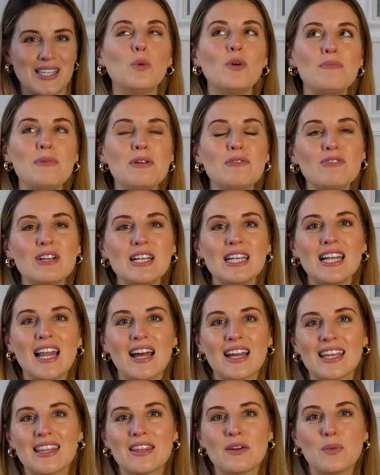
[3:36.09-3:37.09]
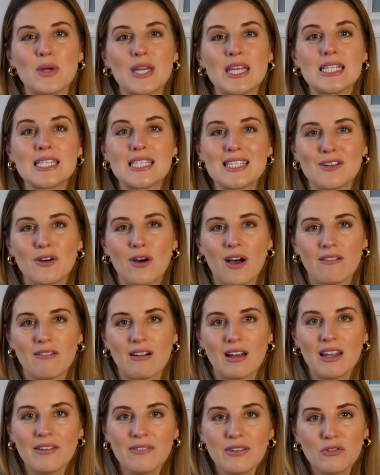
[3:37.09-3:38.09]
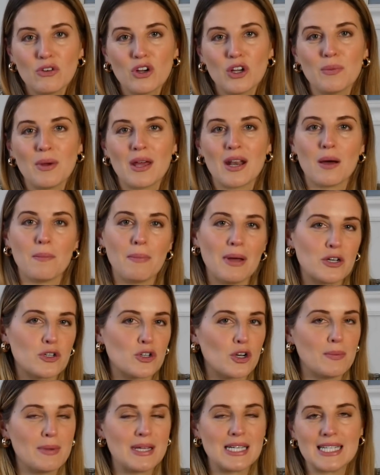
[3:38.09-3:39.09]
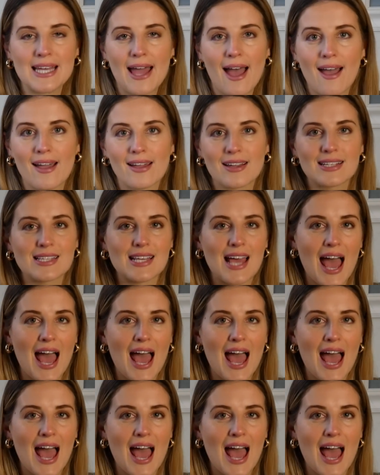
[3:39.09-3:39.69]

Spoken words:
We've been really lucky that we can still have our living room and our bedroom intact,